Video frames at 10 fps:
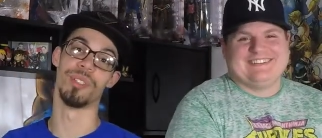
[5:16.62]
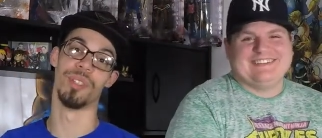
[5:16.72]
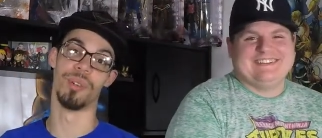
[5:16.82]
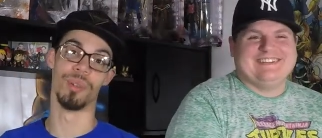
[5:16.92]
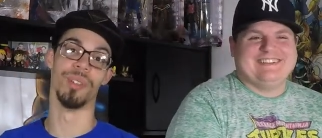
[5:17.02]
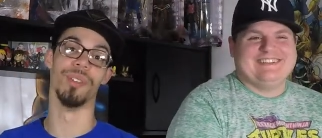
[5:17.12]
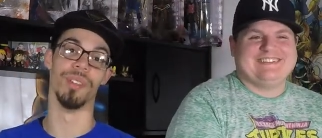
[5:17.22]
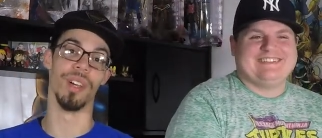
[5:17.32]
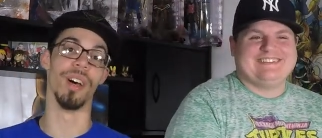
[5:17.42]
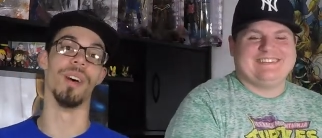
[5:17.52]
Speaker 1: your
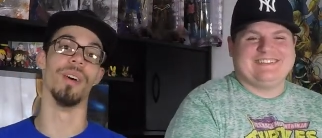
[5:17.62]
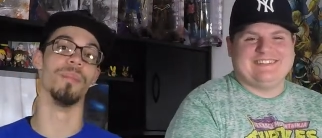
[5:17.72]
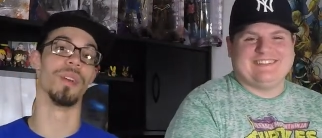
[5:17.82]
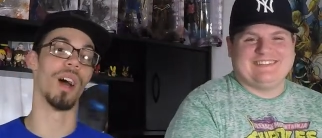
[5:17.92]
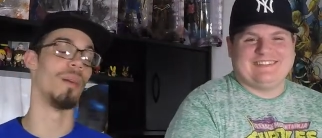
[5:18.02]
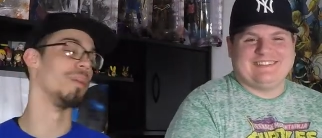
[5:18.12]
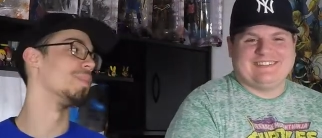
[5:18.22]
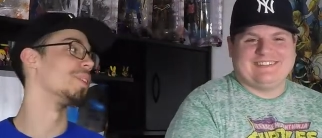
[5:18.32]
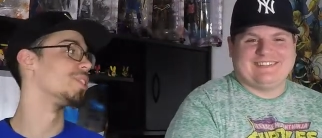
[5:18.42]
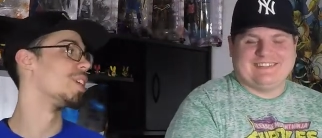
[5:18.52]
local um, comic
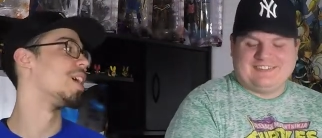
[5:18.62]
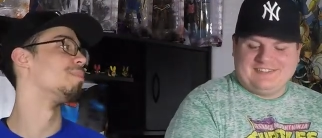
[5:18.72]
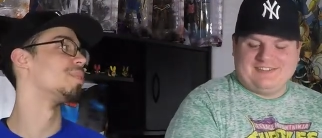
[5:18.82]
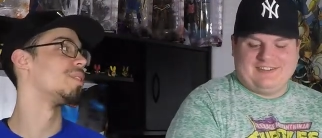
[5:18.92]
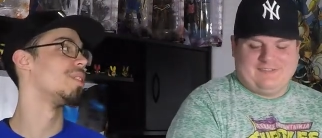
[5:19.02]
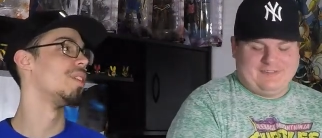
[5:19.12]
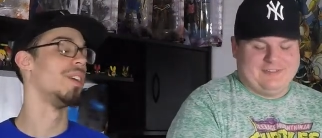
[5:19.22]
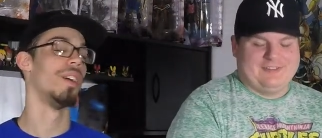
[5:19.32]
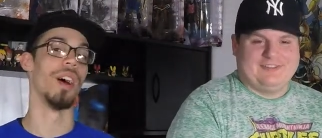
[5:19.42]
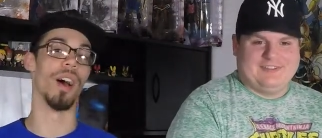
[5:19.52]
book shops
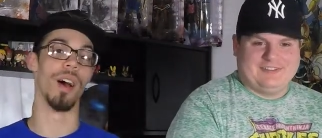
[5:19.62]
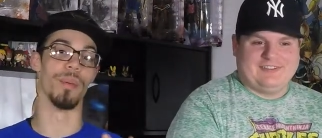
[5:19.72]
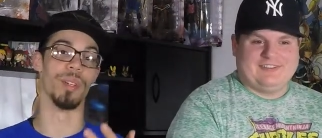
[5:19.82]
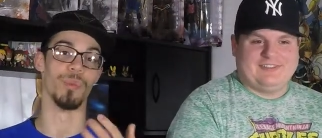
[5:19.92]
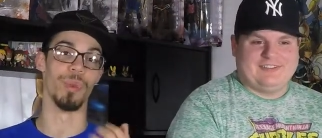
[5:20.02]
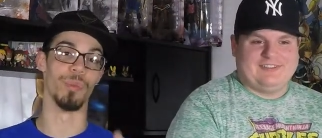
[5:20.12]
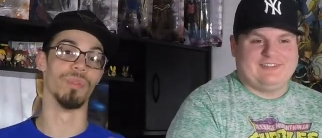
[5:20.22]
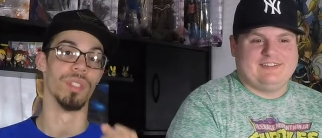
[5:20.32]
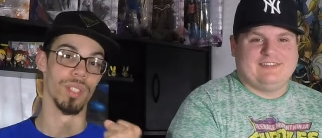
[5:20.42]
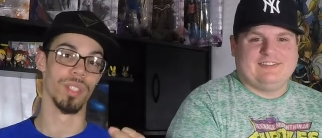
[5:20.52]
because um, we
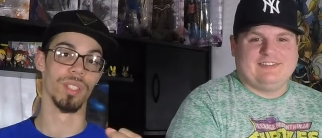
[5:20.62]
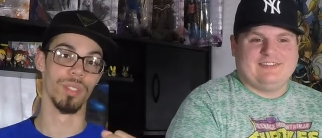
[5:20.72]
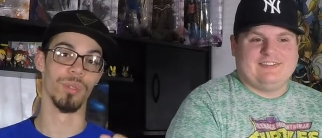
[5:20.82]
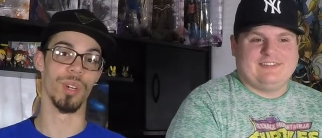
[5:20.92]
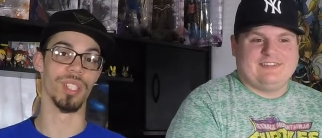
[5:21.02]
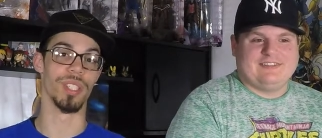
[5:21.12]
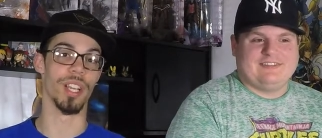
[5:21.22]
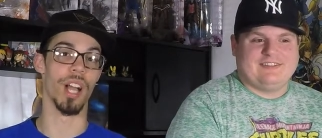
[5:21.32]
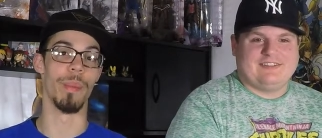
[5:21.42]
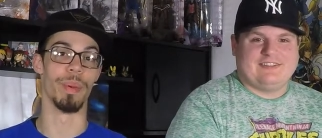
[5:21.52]
want to stay
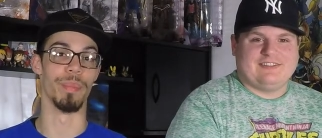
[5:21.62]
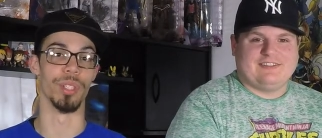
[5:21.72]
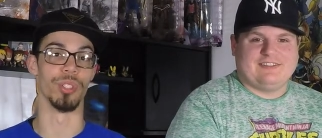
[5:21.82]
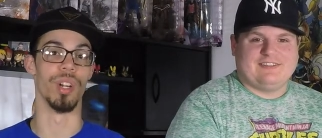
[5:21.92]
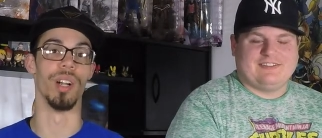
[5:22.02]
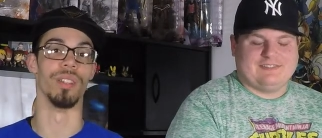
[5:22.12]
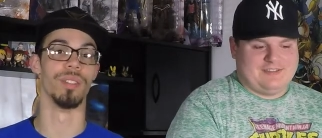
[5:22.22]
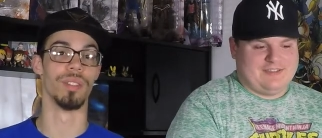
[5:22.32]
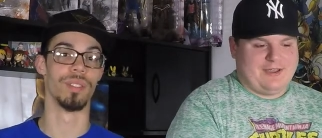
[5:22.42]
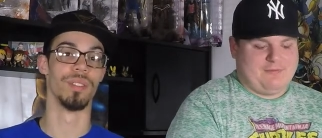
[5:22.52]
comic book strong.
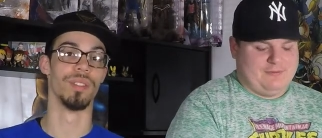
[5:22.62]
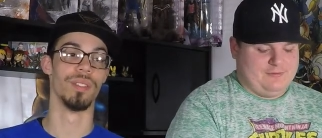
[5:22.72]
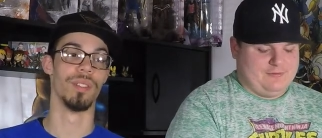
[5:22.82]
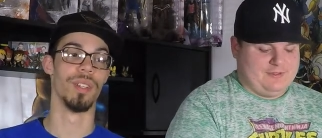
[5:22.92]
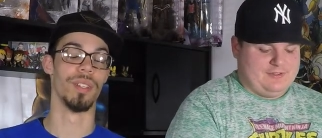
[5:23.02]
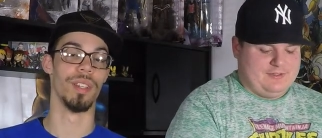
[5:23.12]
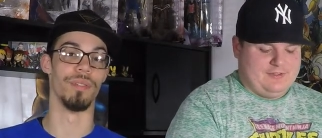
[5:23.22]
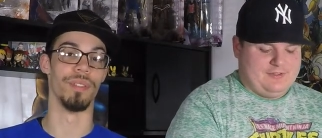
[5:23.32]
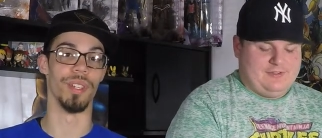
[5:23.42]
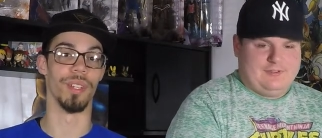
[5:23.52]
Absolutely.
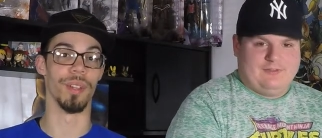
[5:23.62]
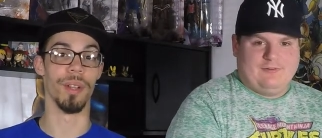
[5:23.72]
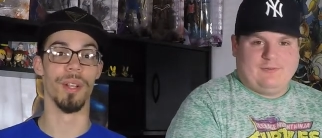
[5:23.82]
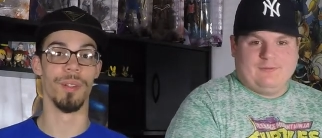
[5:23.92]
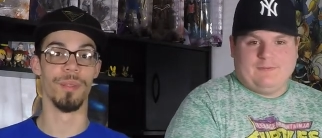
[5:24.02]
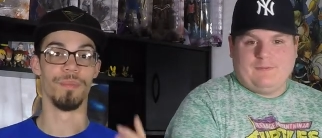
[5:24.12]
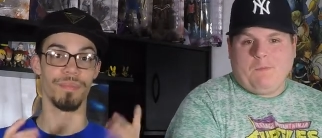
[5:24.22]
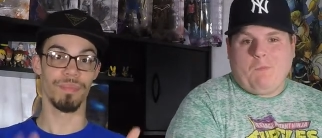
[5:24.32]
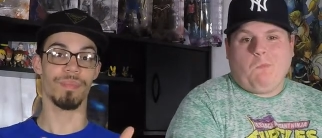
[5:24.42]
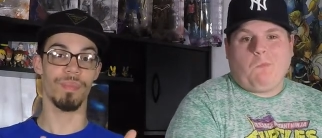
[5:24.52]
Definitely.
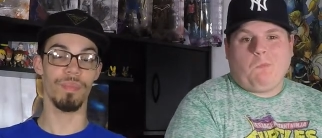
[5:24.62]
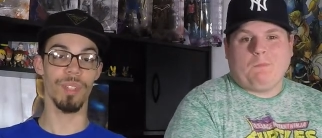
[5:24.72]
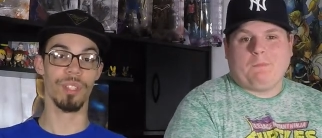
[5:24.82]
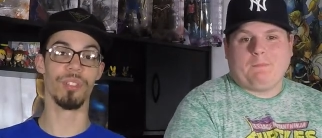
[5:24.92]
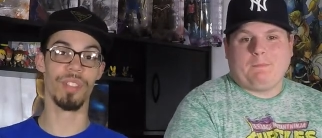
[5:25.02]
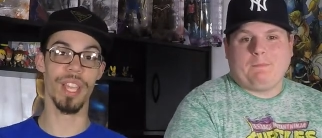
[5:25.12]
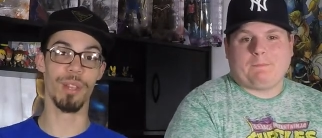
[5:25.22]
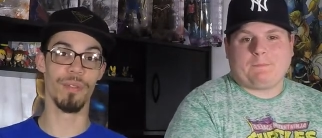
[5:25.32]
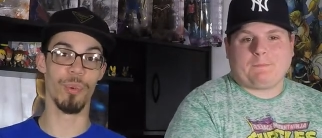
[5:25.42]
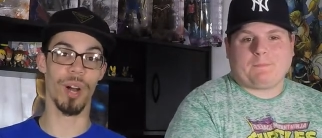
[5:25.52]
So thank you
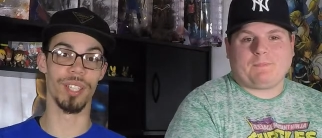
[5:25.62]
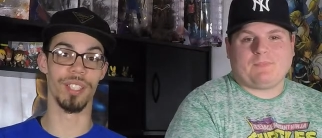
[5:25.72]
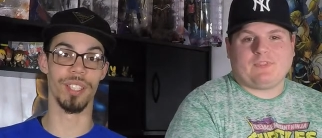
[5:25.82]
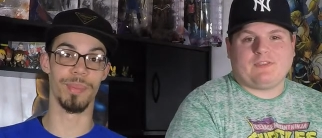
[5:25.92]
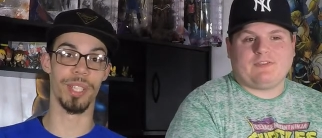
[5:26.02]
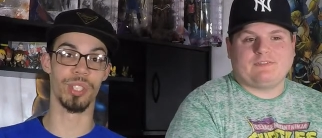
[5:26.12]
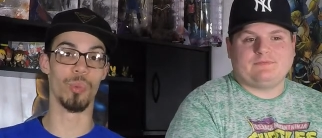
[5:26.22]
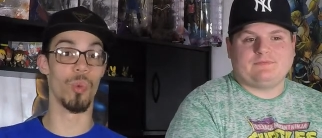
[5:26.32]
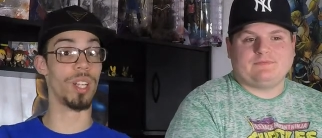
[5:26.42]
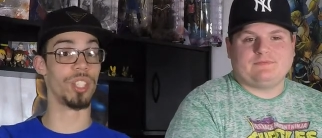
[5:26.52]
for watching this special
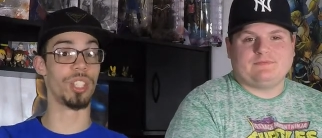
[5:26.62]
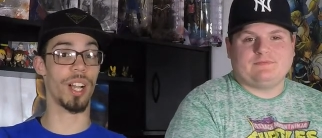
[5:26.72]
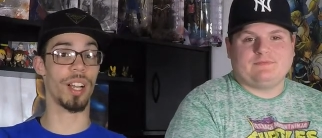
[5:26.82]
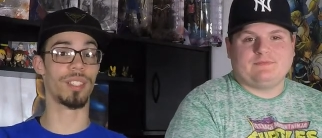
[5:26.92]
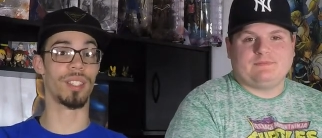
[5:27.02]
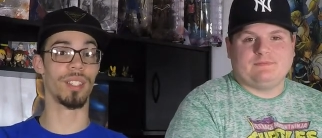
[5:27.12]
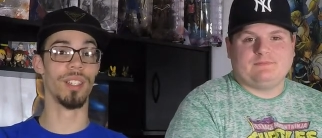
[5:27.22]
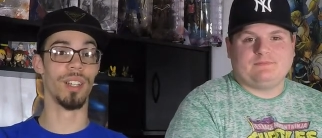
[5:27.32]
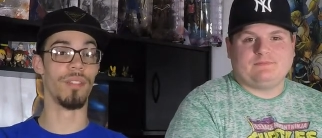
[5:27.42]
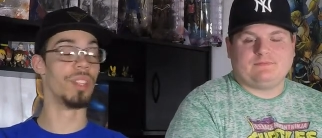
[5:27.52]
one shot
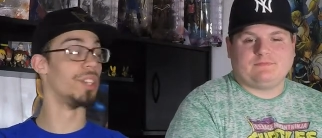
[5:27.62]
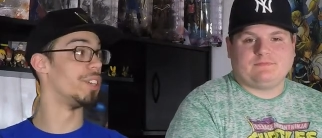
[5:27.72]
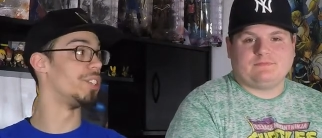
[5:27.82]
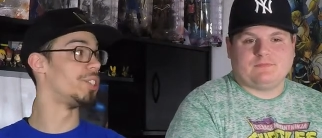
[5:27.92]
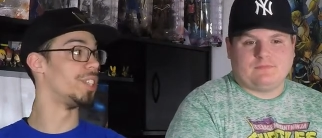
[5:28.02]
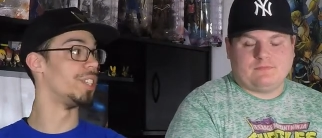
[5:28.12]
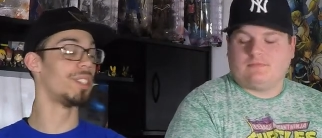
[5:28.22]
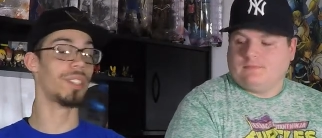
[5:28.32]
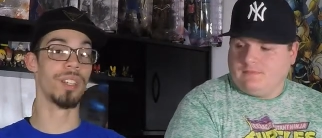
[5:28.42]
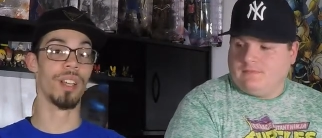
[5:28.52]
of the Nerd Sheet.
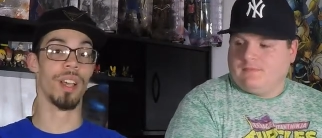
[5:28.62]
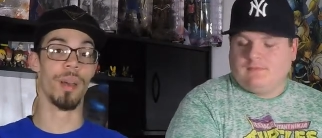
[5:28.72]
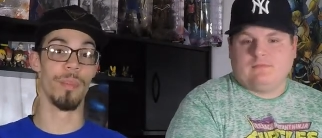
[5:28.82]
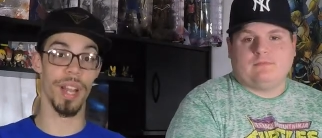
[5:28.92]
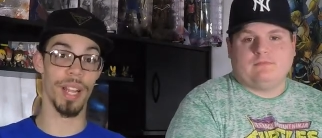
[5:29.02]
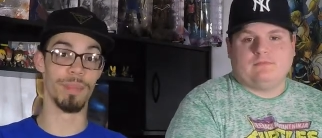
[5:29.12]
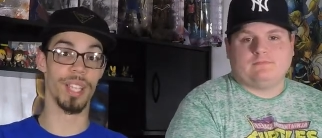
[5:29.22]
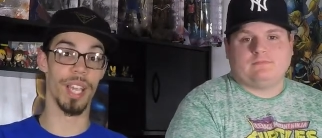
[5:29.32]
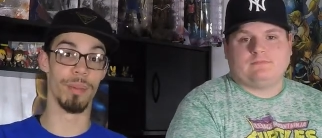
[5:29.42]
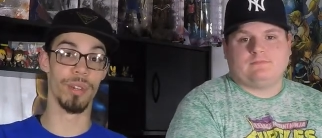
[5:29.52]
My name's
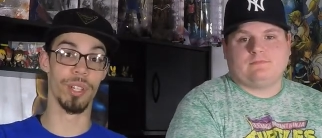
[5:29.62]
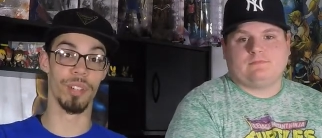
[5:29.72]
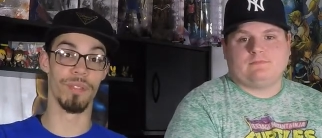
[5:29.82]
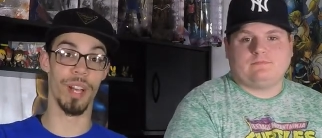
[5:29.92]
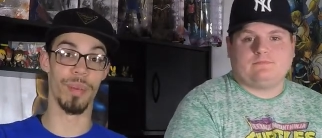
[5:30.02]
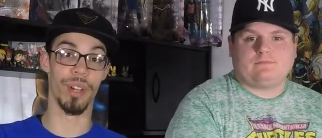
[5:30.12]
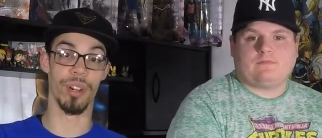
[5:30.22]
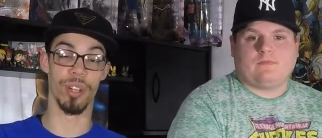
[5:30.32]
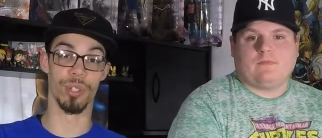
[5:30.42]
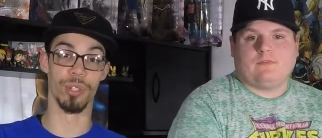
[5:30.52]
Gabriel. You can find me on
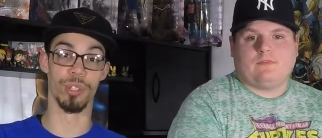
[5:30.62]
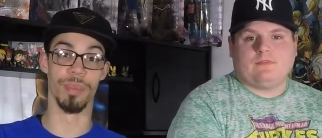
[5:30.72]
all social